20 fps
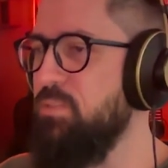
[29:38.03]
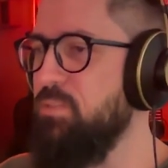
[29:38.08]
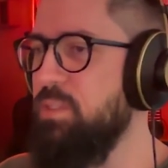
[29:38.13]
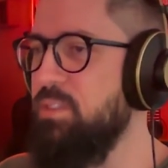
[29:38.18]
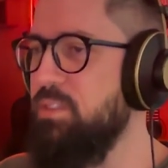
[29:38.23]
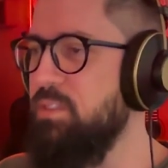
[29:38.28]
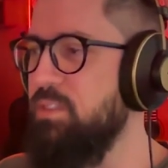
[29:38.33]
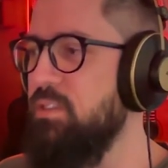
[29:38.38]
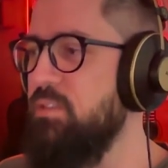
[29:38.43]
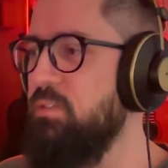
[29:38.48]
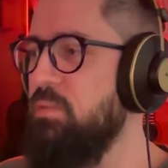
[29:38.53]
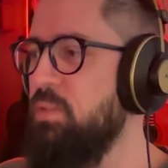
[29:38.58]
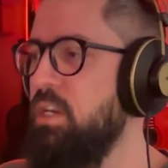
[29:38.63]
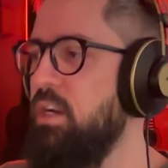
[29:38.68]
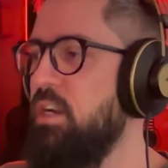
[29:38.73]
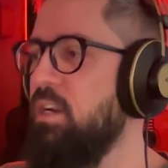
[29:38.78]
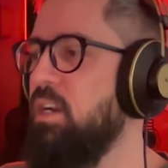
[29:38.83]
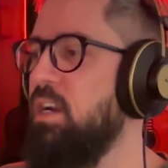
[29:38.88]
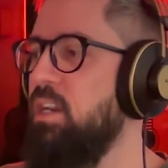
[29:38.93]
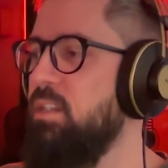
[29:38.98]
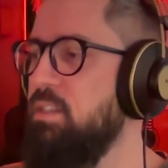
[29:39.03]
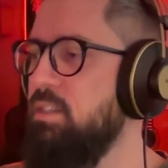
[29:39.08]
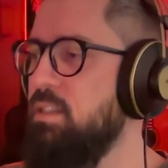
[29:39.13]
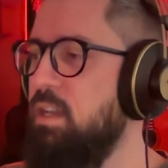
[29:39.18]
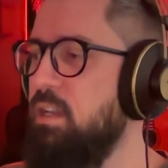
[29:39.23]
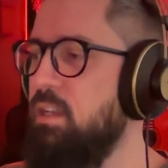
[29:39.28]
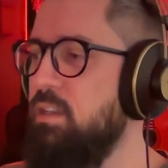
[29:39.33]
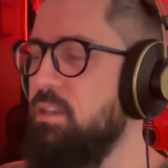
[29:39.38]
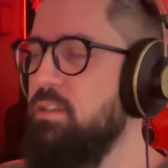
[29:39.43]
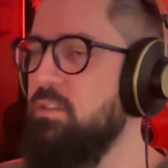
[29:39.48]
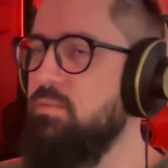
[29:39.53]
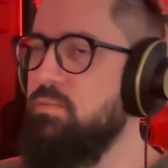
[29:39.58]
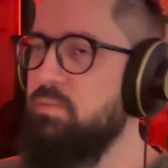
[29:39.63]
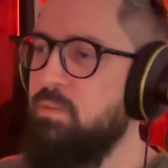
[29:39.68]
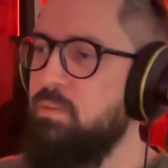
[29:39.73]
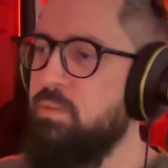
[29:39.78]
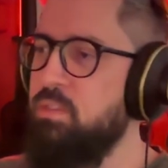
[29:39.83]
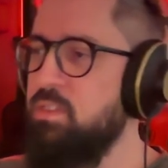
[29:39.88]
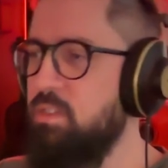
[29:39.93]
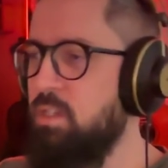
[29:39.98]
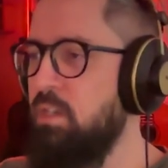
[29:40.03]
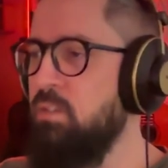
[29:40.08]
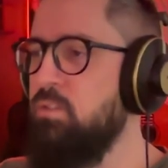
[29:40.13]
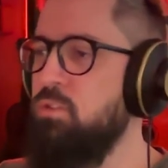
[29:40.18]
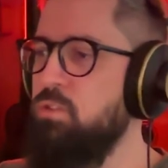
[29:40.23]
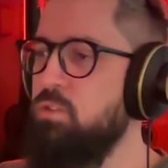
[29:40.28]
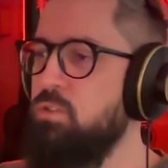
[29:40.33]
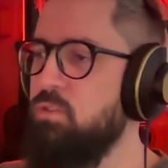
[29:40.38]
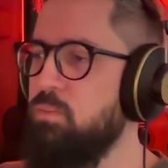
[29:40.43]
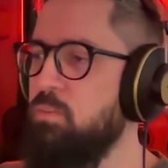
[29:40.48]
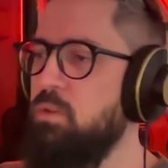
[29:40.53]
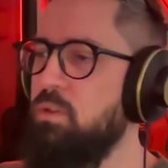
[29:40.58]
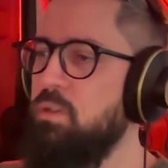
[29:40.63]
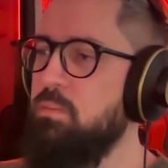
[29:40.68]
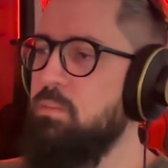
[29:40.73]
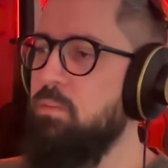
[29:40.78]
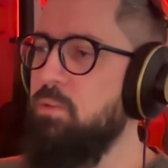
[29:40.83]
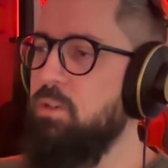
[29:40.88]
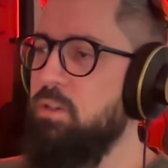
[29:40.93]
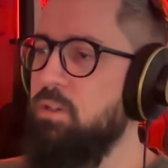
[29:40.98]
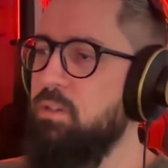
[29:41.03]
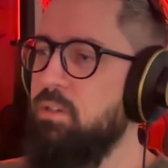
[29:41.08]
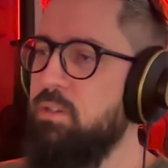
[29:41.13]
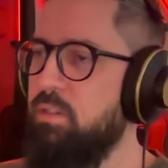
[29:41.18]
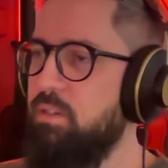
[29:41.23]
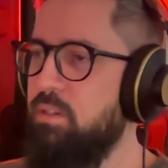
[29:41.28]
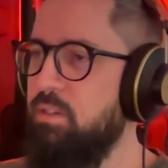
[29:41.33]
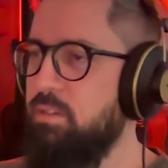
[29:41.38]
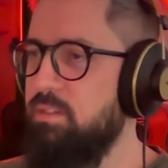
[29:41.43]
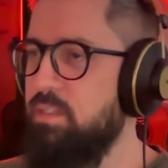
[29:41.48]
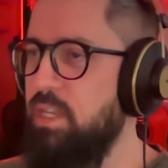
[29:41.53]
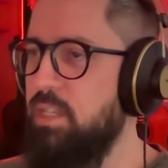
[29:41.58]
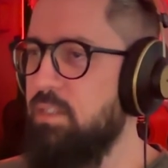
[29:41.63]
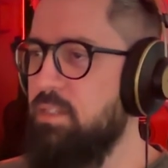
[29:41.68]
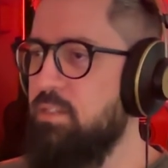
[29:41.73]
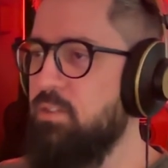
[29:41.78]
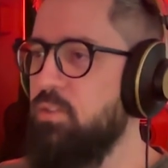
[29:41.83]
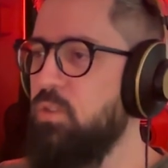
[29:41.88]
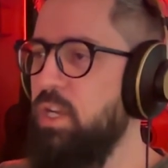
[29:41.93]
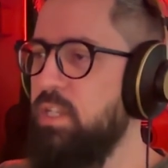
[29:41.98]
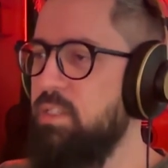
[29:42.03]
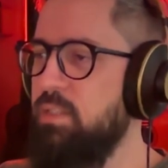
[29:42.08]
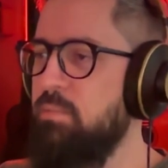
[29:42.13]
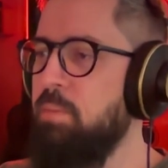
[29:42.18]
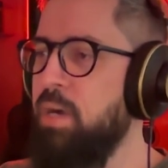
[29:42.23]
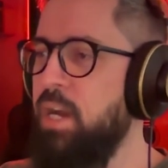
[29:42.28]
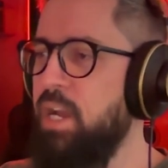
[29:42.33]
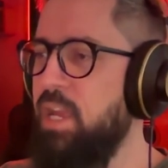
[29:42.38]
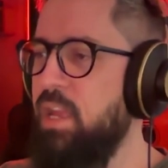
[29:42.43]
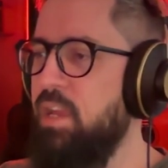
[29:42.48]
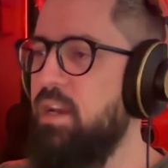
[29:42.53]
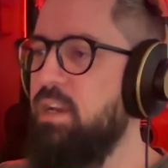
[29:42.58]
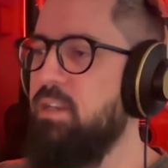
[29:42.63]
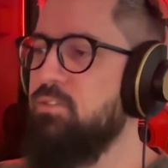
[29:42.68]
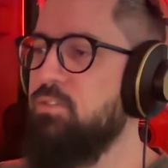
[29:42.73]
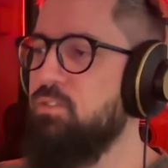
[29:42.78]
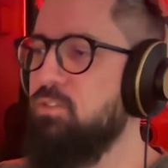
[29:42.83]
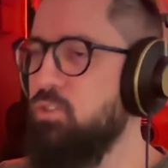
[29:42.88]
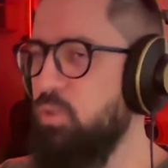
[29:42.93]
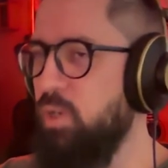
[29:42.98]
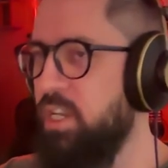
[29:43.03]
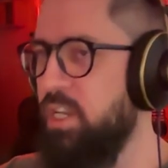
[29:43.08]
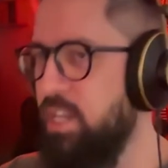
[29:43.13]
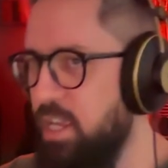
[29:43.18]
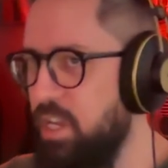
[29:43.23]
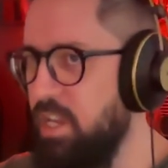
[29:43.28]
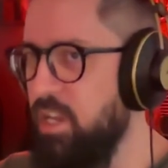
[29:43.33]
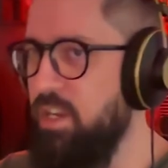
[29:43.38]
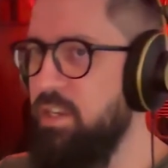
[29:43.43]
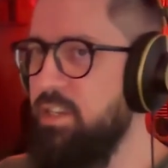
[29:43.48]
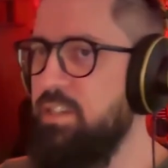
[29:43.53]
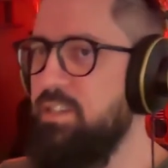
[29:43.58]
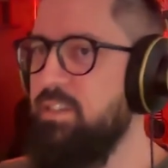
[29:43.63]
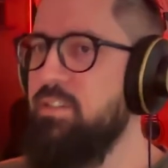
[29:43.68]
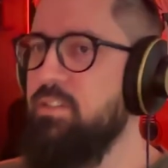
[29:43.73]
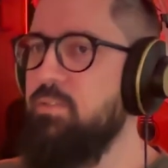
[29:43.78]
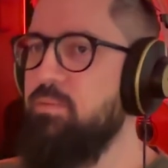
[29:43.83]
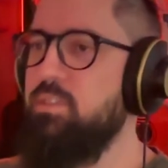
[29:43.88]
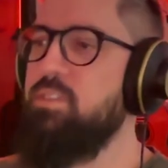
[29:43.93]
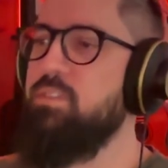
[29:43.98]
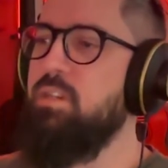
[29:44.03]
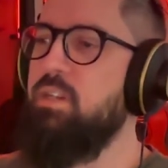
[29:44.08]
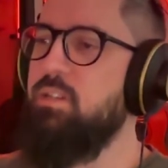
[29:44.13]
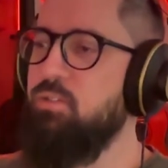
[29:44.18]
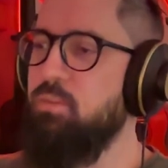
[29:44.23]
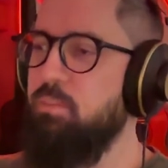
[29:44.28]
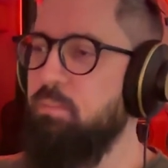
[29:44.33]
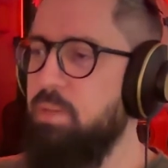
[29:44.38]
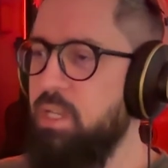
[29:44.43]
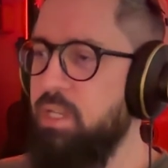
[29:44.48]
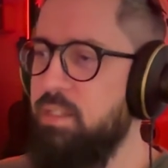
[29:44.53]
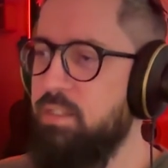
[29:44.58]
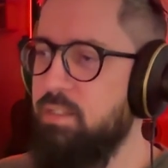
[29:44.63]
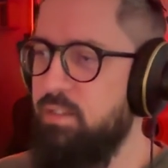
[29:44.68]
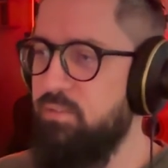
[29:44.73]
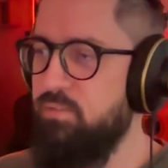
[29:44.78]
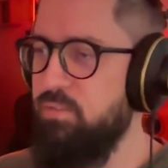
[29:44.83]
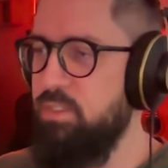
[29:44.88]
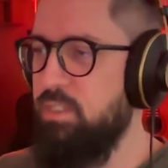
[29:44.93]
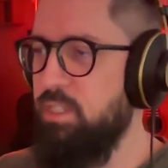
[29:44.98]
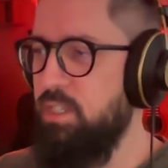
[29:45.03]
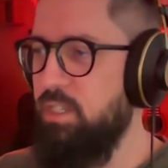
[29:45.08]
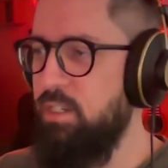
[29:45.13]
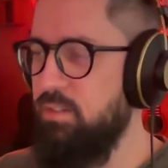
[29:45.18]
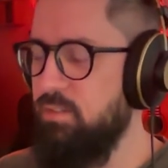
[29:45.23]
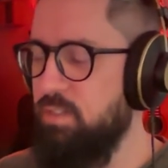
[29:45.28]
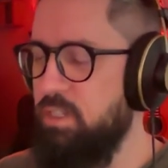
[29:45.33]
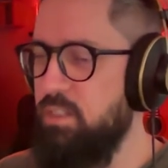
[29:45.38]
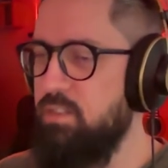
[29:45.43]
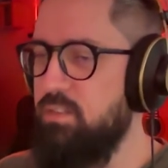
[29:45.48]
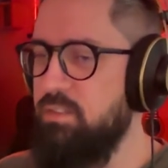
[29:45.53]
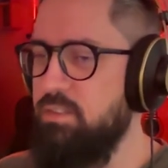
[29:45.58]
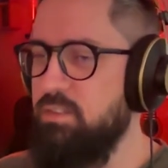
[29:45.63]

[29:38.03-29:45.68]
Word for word: But we are kind of like, when we start to use more and more data created by A I to train A I, we start to blend everything, right?